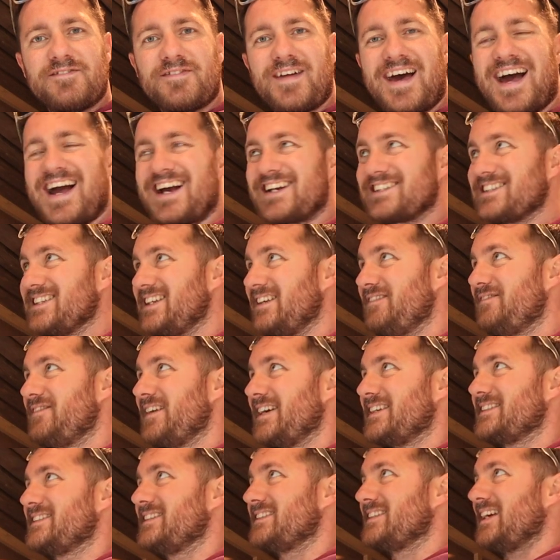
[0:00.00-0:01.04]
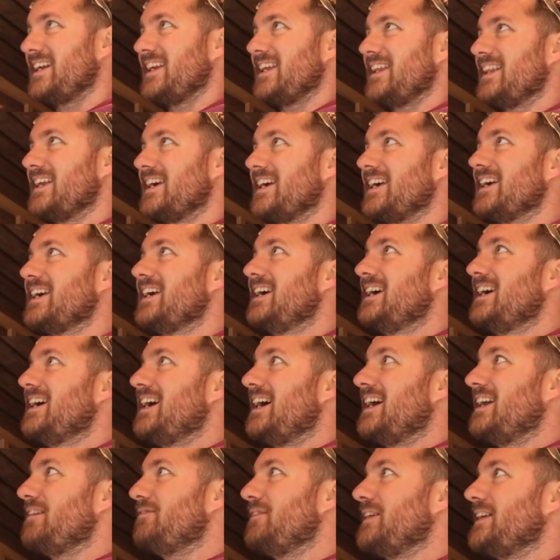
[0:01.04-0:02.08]
if that actually fixes anything.
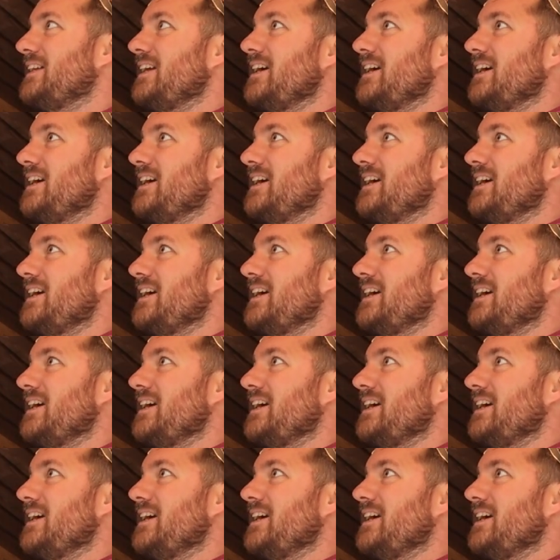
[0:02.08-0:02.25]
And if it